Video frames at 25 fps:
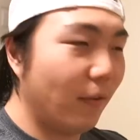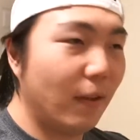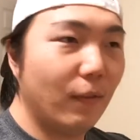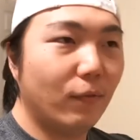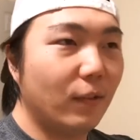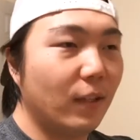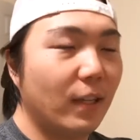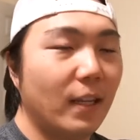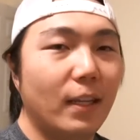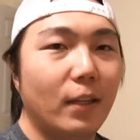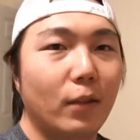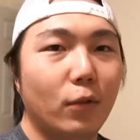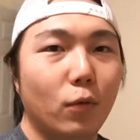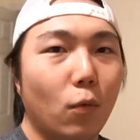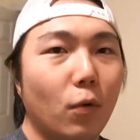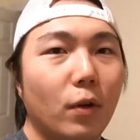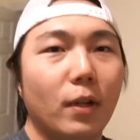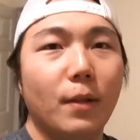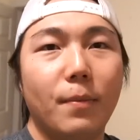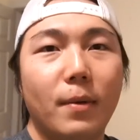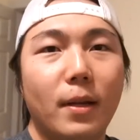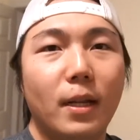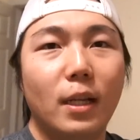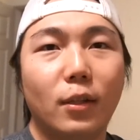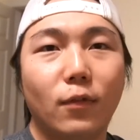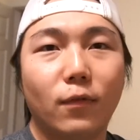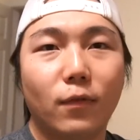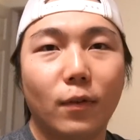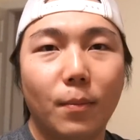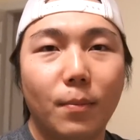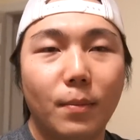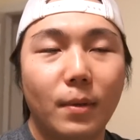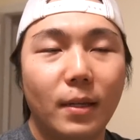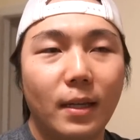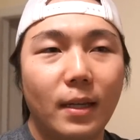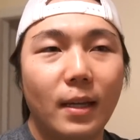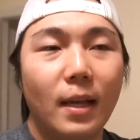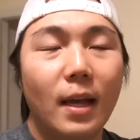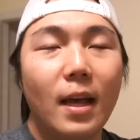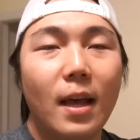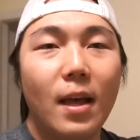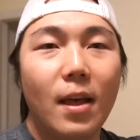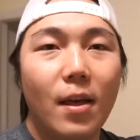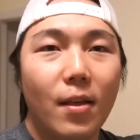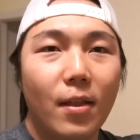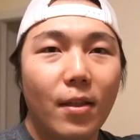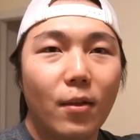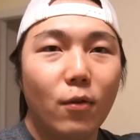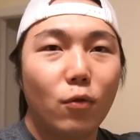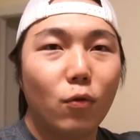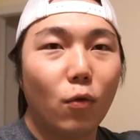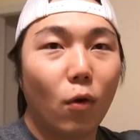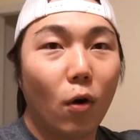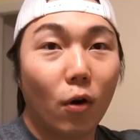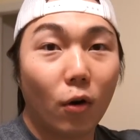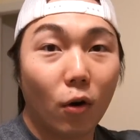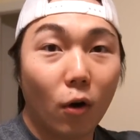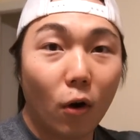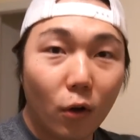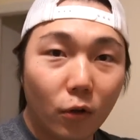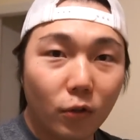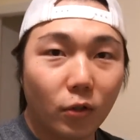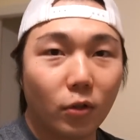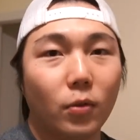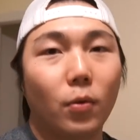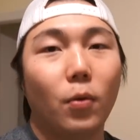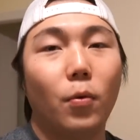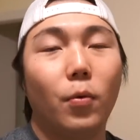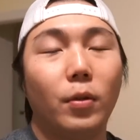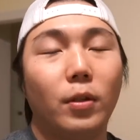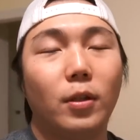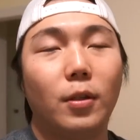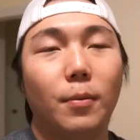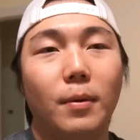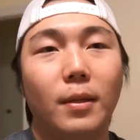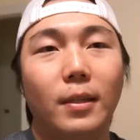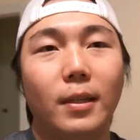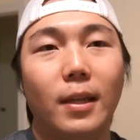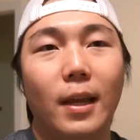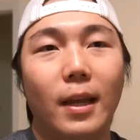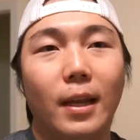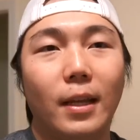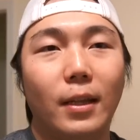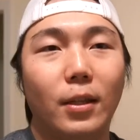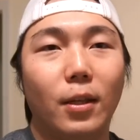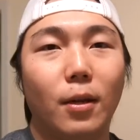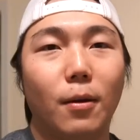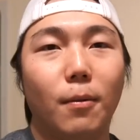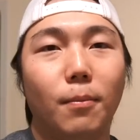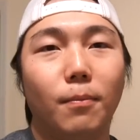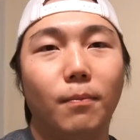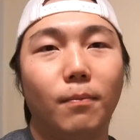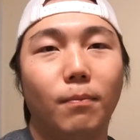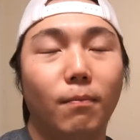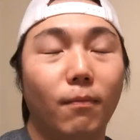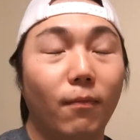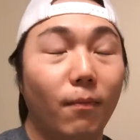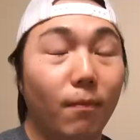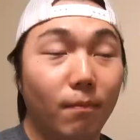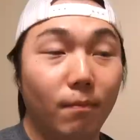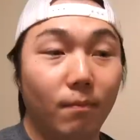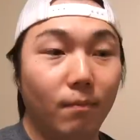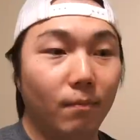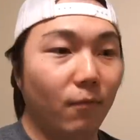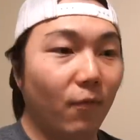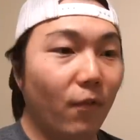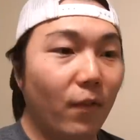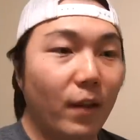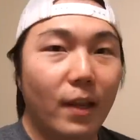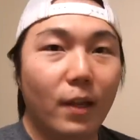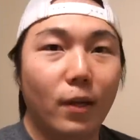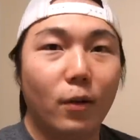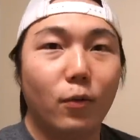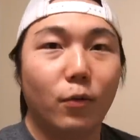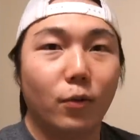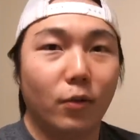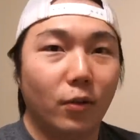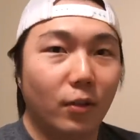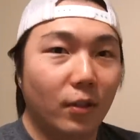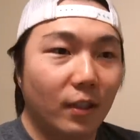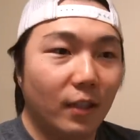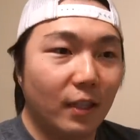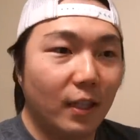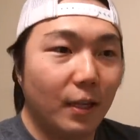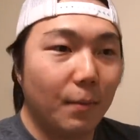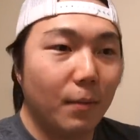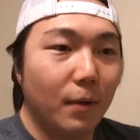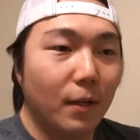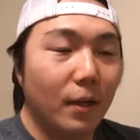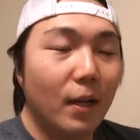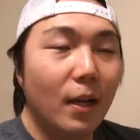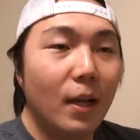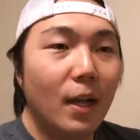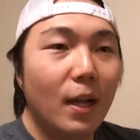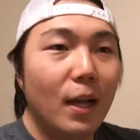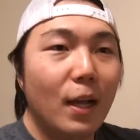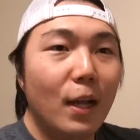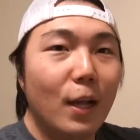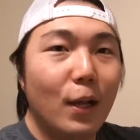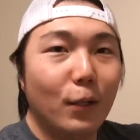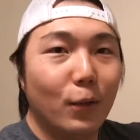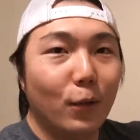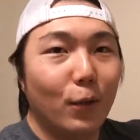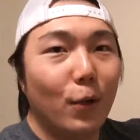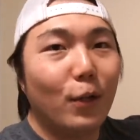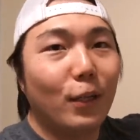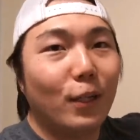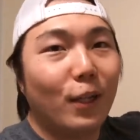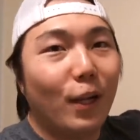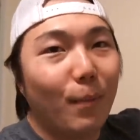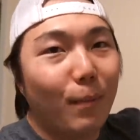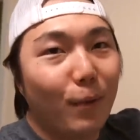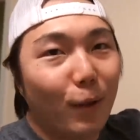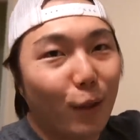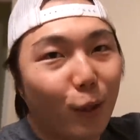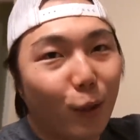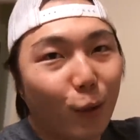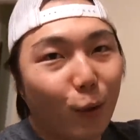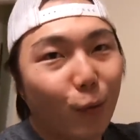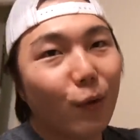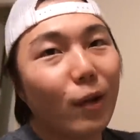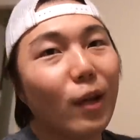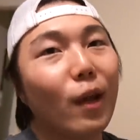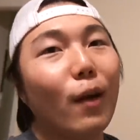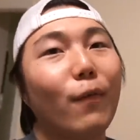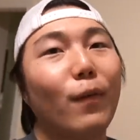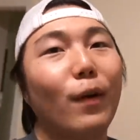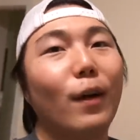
15, 20 minutes from me, who are also going to be taking their vehicles to SEMA. So there's gonna be three of